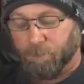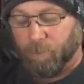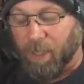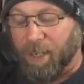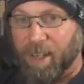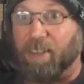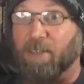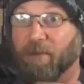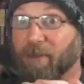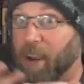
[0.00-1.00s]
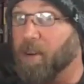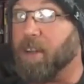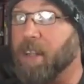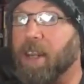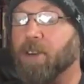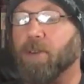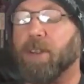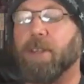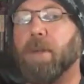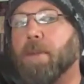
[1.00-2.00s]
against very
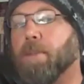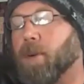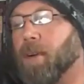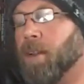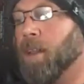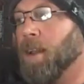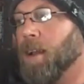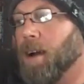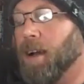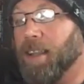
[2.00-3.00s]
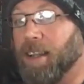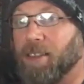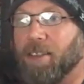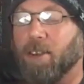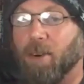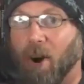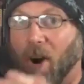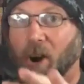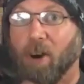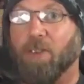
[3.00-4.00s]
dangerous people, against
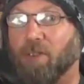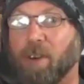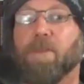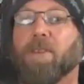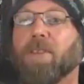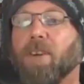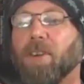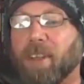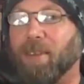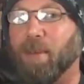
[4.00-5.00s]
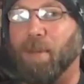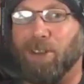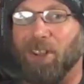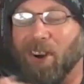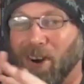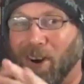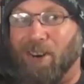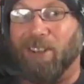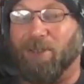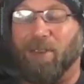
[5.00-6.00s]
hardened criminals, cartel members, the
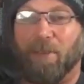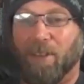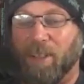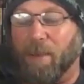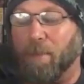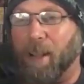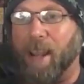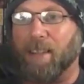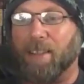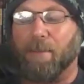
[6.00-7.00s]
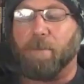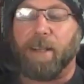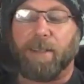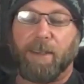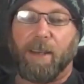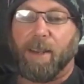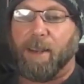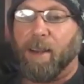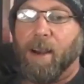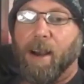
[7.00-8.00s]
hardest criminals on the planet, some might say,
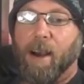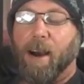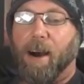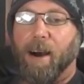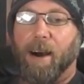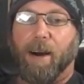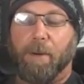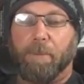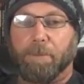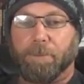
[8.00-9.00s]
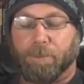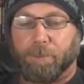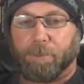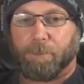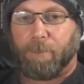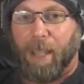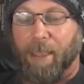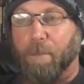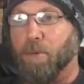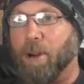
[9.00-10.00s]
and
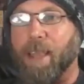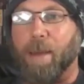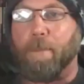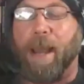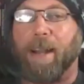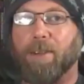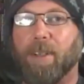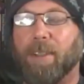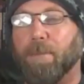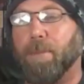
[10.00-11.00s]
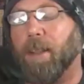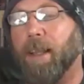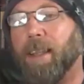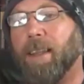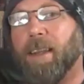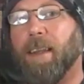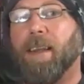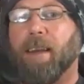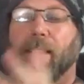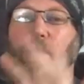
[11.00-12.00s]
then bring that back to us and be like,
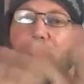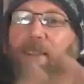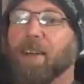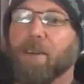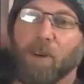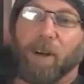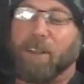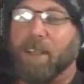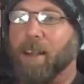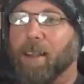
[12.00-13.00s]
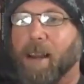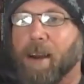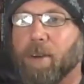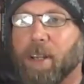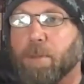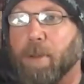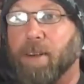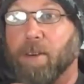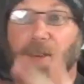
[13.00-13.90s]
this didn't work exactly how we expected, or